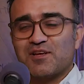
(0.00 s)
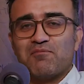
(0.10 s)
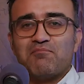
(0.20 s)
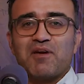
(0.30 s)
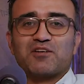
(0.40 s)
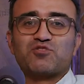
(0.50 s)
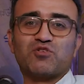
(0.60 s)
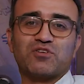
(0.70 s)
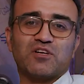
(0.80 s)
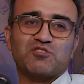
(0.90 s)
make
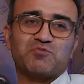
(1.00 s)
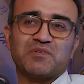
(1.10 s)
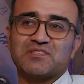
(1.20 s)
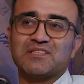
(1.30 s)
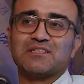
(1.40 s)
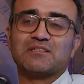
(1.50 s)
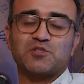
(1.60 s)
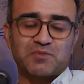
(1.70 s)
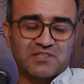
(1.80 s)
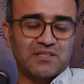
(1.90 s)
sure the
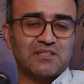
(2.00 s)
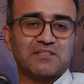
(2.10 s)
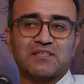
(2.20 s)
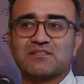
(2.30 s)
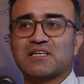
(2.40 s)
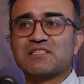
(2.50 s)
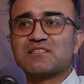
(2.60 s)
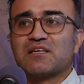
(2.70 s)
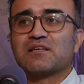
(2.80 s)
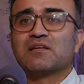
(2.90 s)
hospitality exists
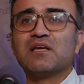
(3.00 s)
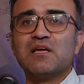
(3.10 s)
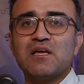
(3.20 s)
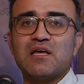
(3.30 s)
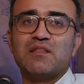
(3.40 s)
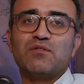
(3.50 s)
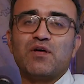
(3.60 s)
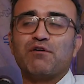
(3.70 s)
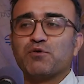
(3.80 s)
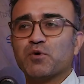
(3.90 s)
and
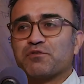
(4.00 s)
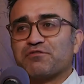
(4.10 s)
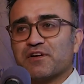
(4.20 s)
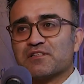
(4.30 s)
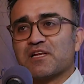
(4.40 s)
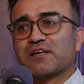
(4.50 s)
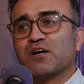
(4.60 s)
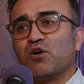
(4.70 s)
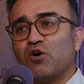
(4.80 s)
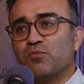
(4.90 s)
everyone feels like a
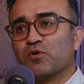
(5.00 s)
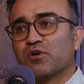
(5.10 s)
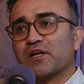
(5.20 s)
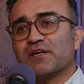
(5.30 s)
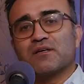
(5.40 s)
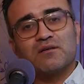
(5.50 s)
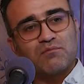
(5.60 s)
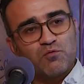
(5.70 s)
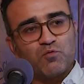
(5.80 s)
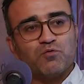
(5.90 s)
home or like
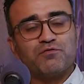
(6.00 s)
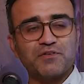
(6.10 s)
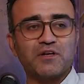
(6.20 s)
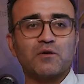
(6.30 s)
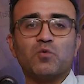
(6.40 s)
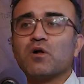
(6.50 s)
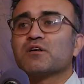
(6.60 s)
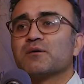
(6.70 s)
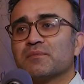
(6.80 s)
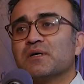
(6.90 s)
feel
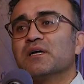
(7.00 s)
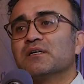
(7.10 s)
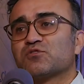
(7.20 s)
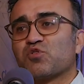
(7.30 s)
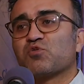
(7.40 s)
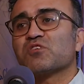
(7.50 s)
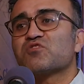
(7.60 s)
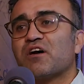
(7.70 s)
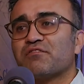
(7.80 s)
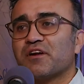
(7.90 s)
welcome at Turkuaz
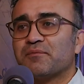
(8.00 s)
Cafe.